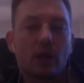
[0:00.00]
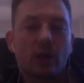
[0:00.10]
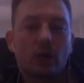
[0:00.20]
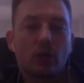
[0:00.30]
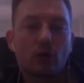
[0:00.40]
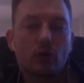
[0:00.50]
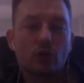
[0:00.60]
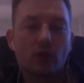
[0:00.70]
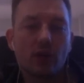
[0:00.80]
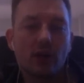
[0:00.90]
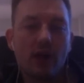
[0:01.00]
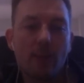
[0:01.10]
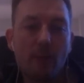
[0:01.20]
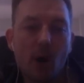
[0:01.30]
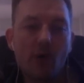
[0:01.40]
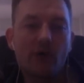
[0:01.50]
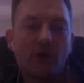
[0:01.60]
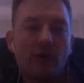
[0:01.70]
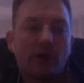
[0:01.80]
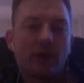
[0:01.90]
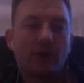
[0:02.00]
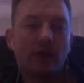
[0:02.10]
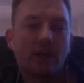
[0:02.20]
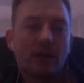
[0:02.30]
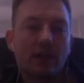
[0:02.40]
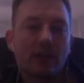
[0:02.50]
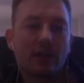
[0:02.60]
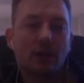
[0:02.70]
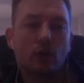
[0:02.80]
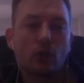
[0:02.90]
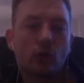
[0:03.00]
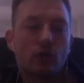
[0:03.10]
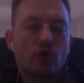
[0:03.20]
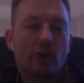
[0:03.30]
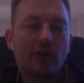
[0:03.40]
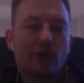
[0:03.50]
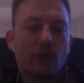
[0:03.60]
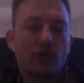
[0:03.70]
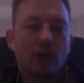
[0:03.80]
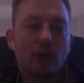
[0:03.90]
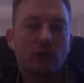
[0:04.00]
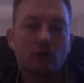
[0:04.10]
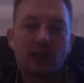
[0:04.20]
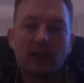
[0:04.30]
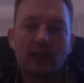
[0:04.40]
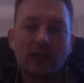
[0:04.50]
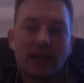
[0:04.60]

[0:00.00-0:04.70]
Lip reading: goes above the close of the first hour of trading.